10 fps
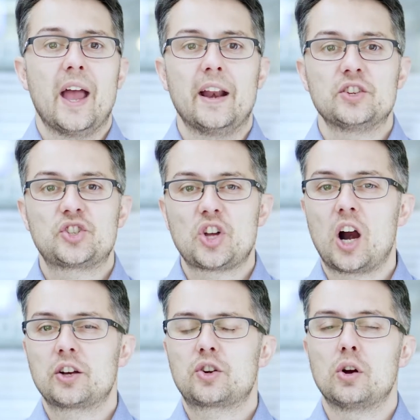and
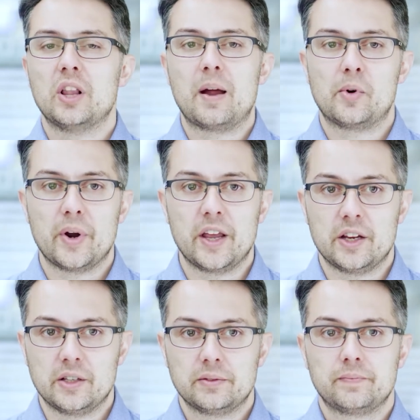start
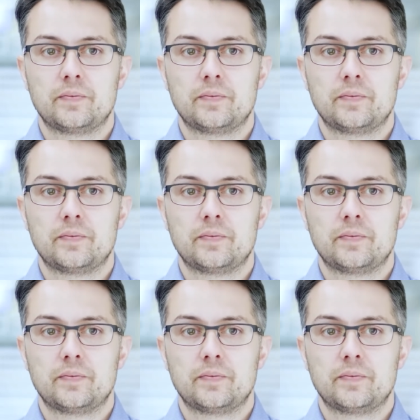collaborating.